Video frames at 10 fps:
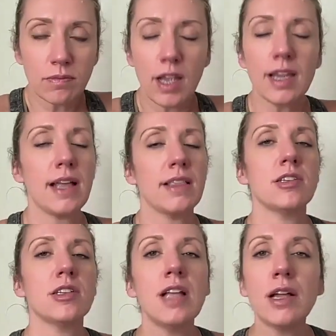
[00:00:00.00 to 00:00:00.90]
Again,
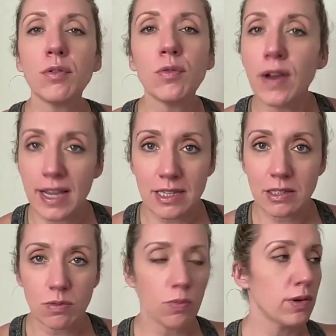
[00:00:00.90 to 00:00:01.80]
this is not a
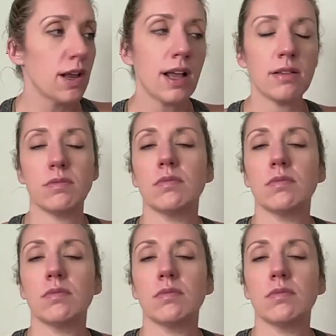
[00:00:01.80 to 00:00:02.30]
race. We're not,